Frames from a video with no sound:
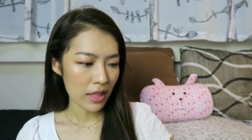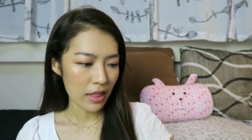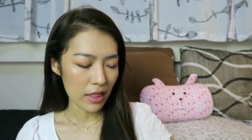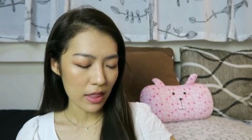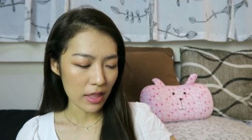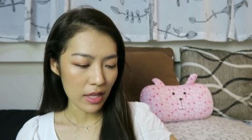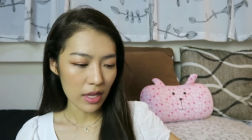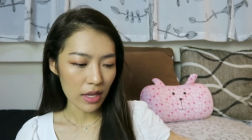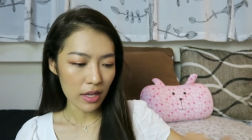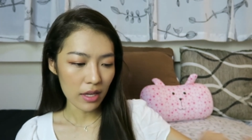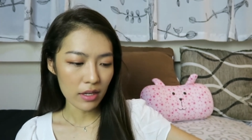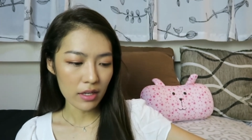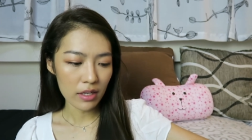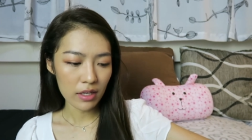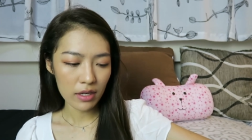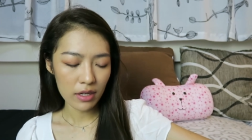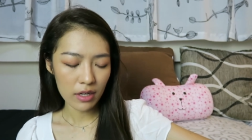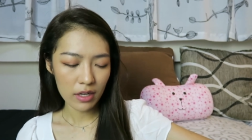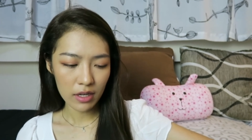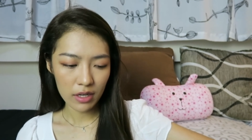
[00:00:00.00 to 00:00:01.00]

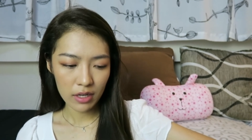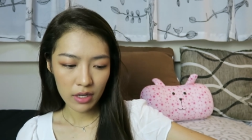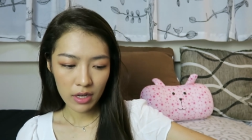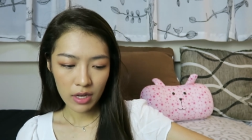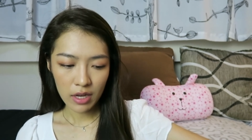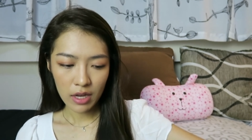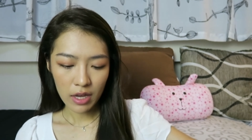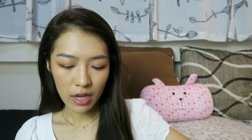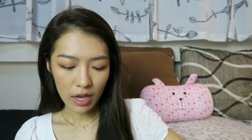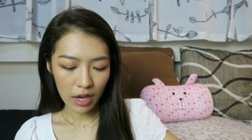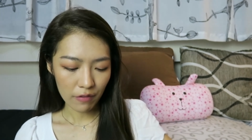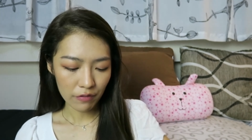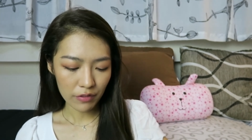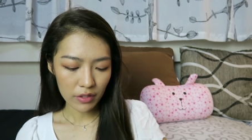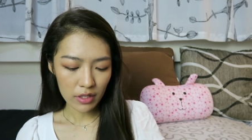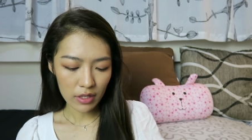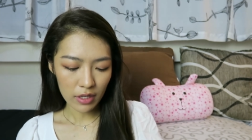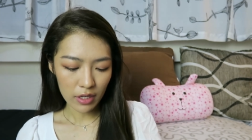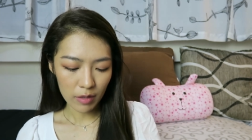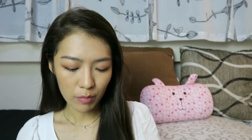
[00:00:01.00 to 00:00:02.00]
then
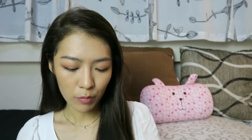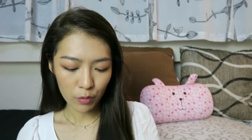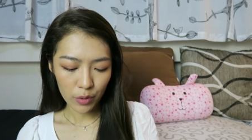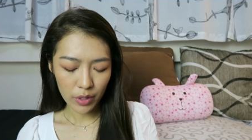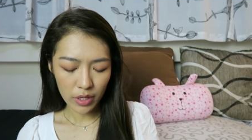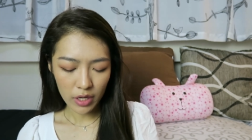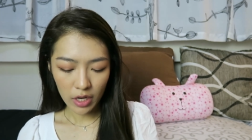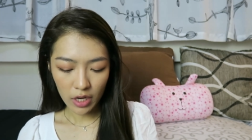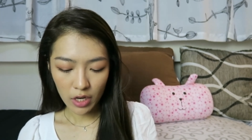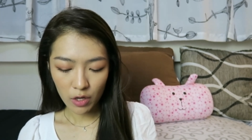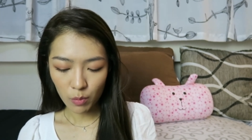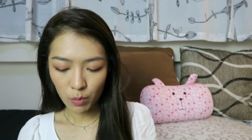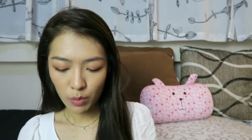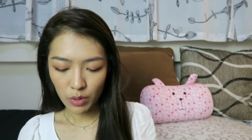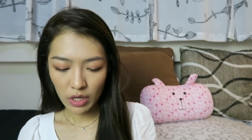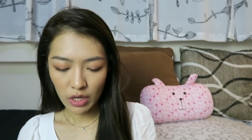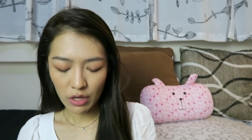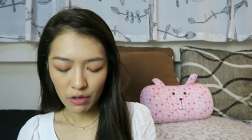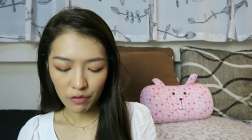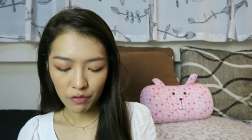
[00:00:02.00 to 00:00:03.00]
after that I'm going in
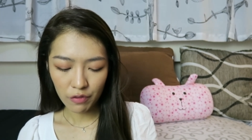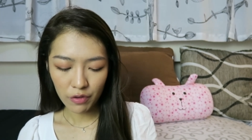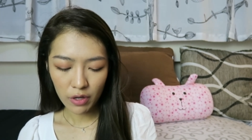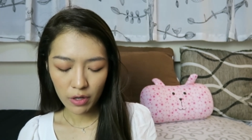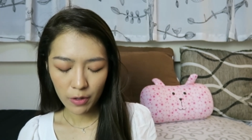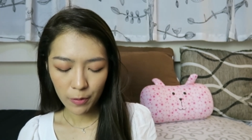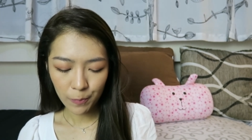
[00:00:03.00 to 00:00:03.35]
with